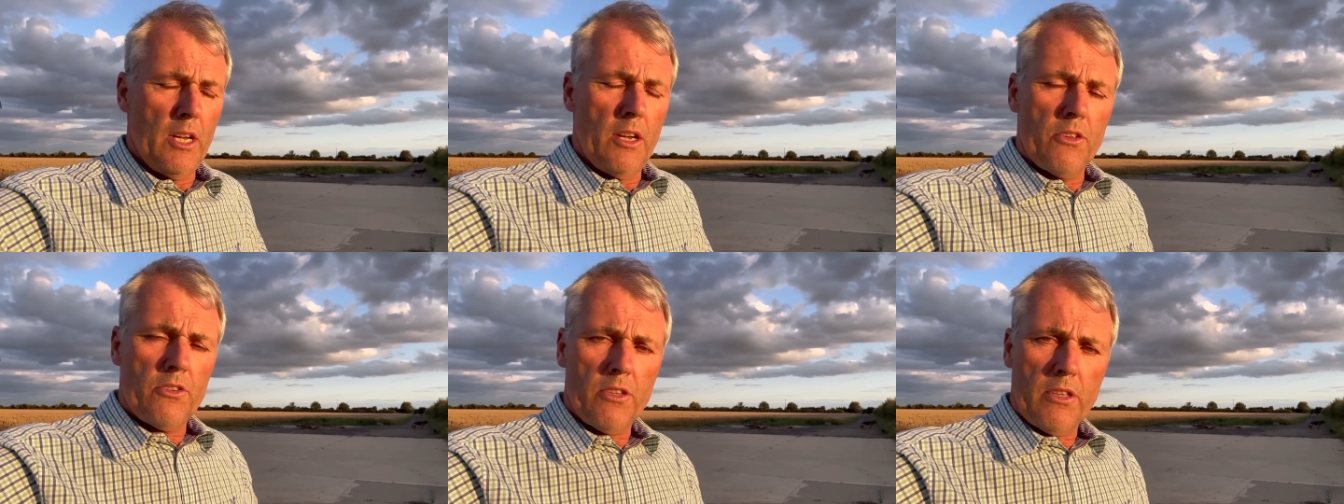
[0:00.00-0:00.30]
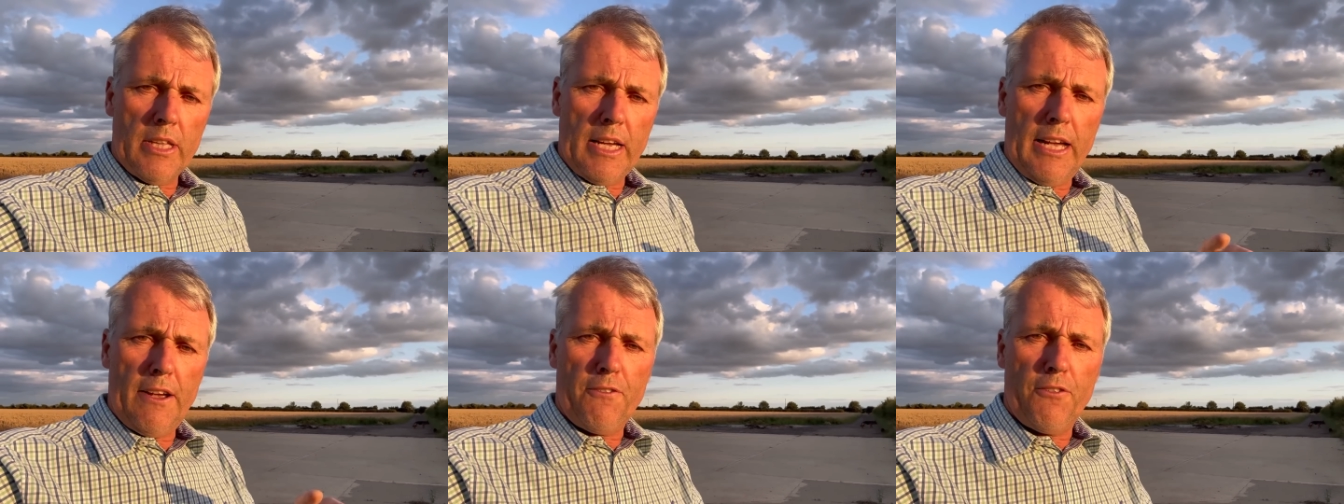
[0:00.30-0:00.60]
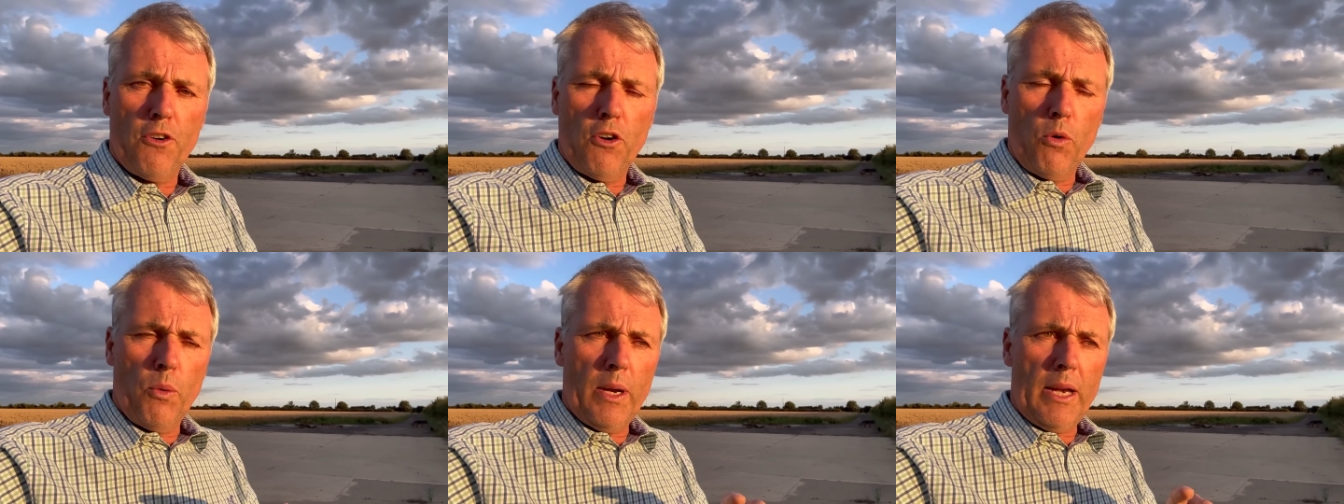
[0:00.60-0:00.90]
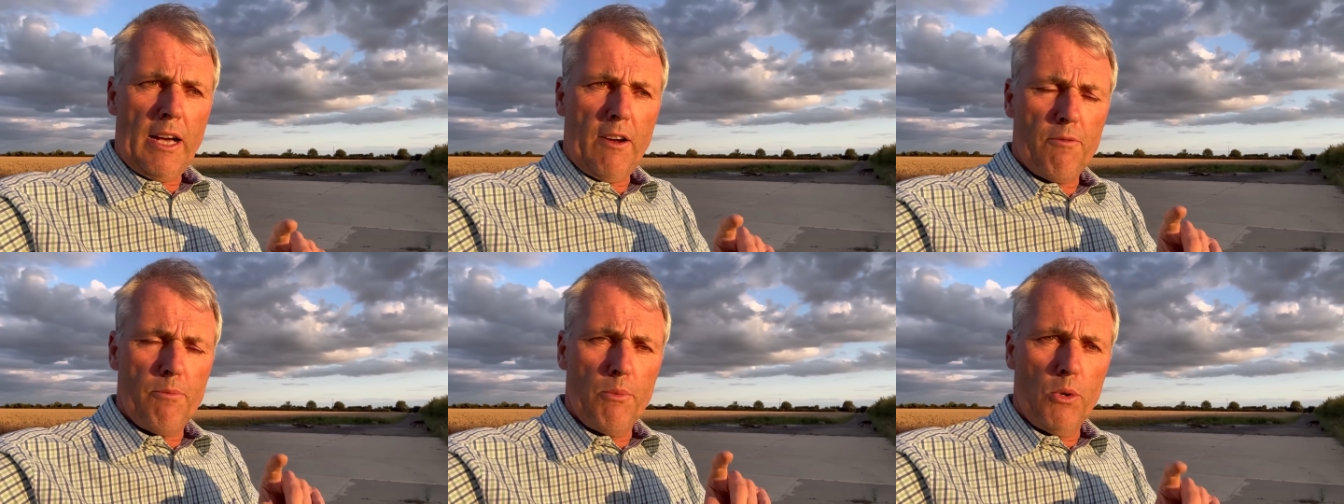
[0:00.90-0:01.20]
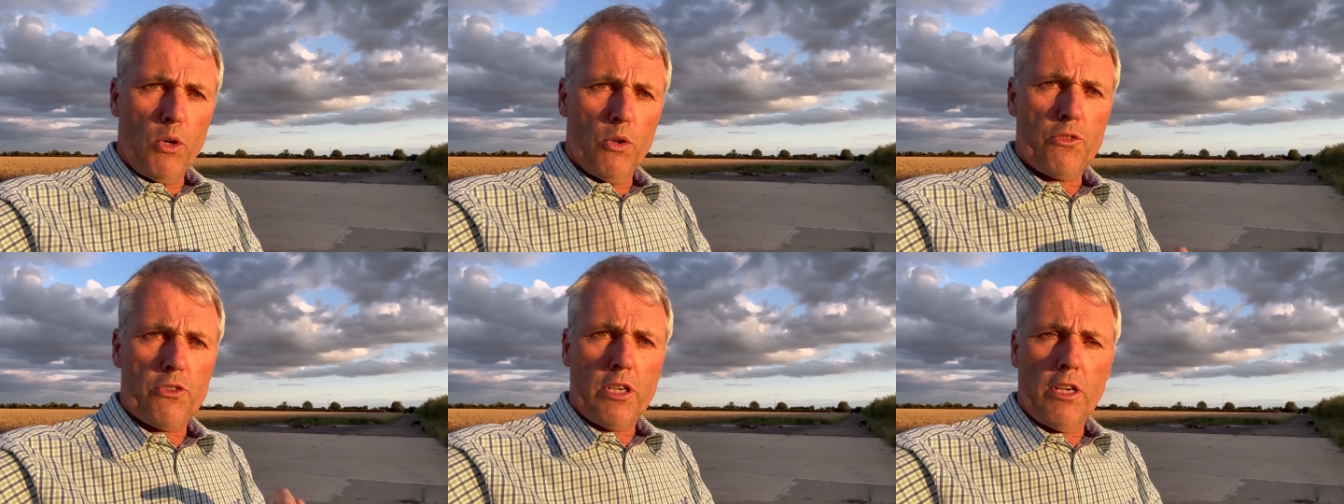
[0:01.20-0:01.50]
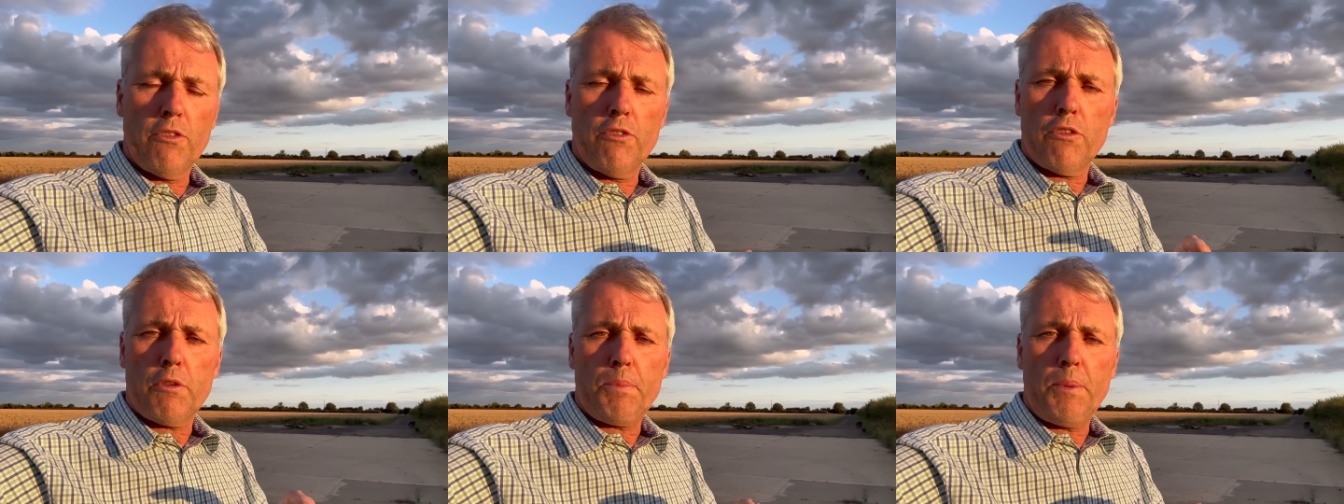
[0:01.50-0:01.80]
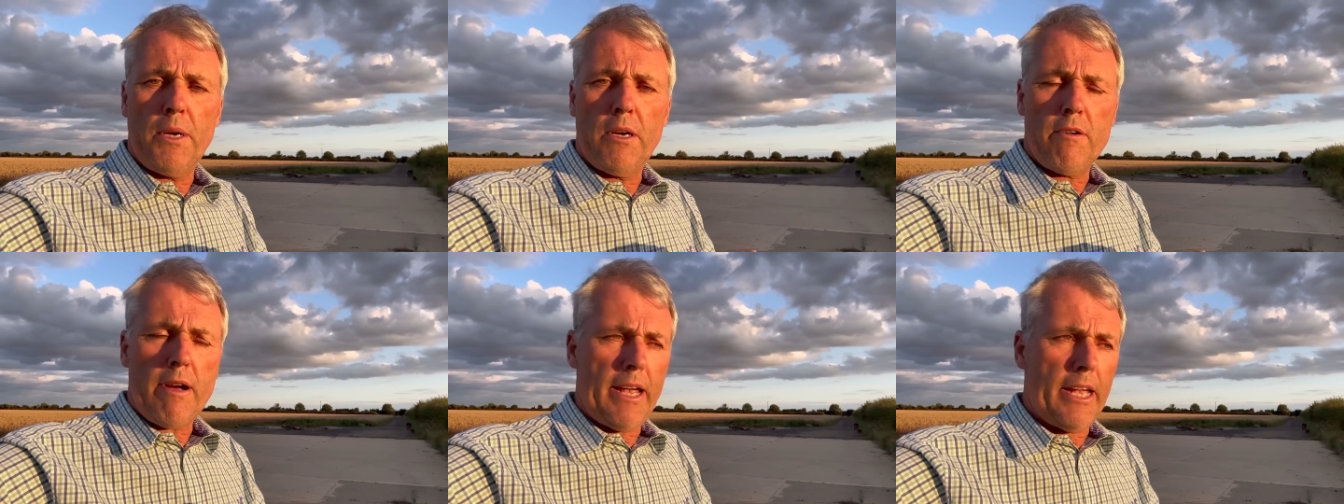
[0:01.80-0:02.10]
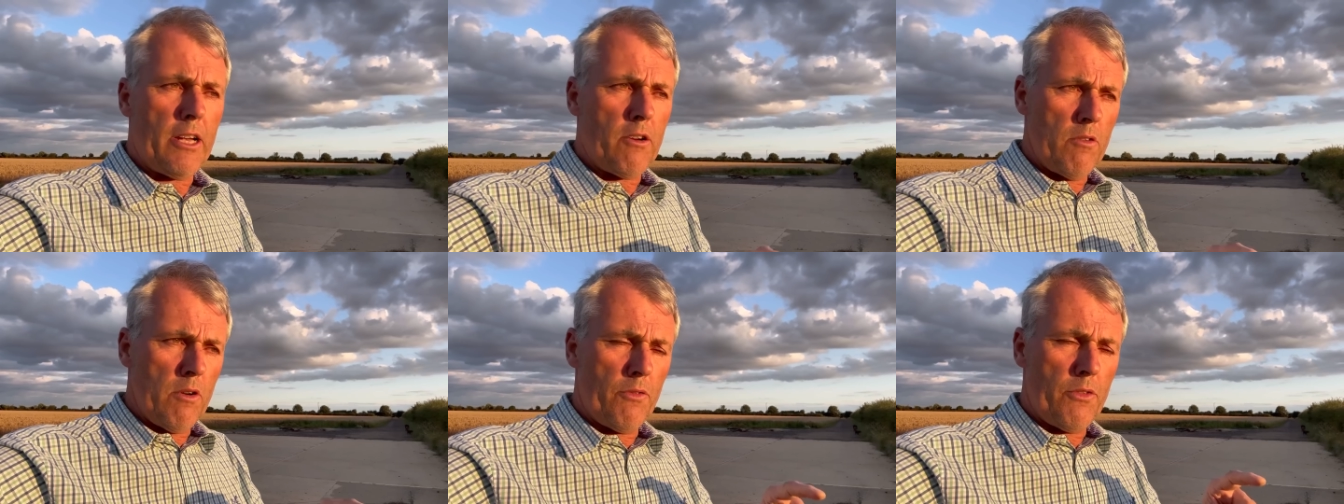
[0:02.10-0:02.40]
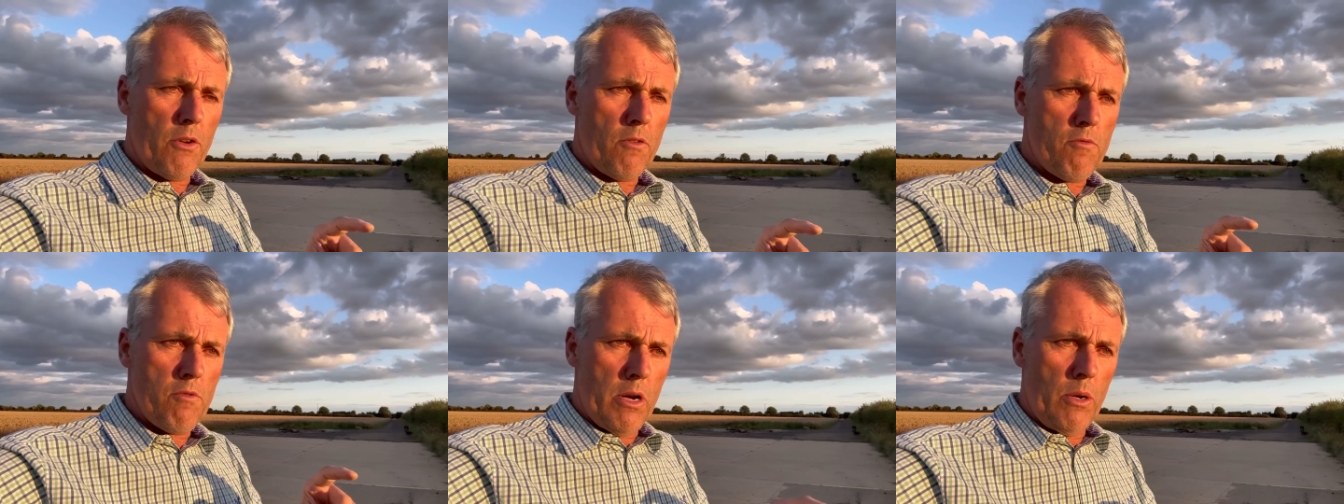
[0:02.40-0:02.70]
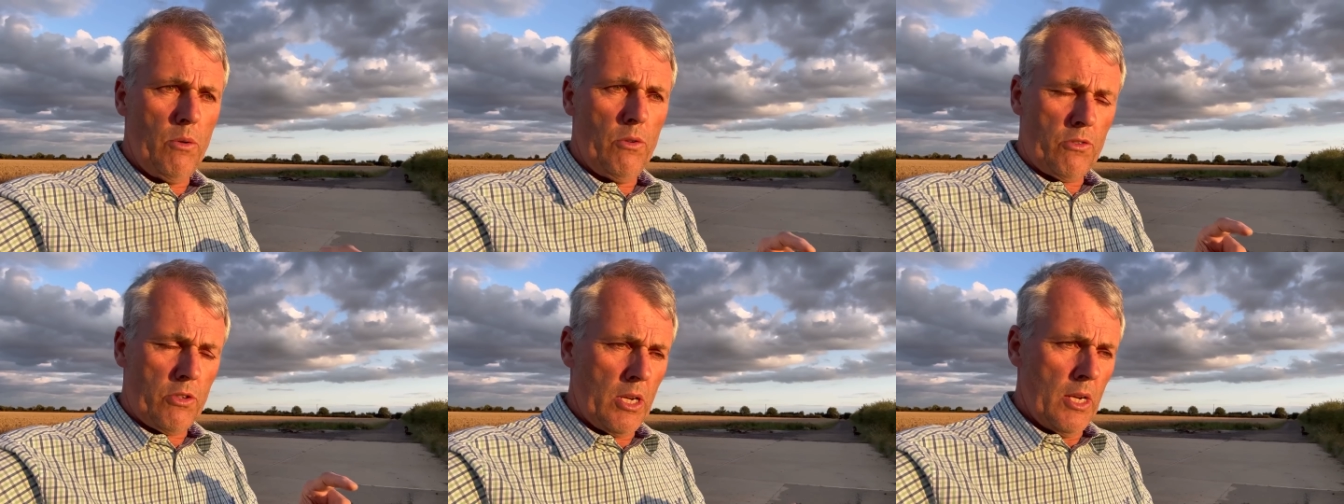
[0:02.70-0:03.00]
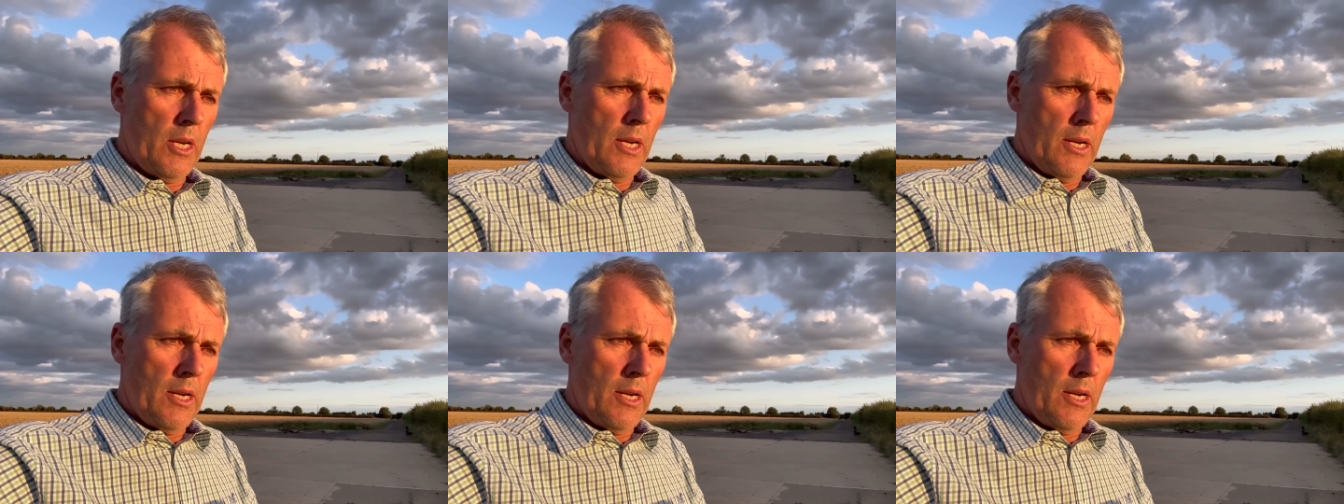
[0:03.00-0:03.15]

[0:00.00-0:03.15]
so therefore we'll have more tons per acre of the root,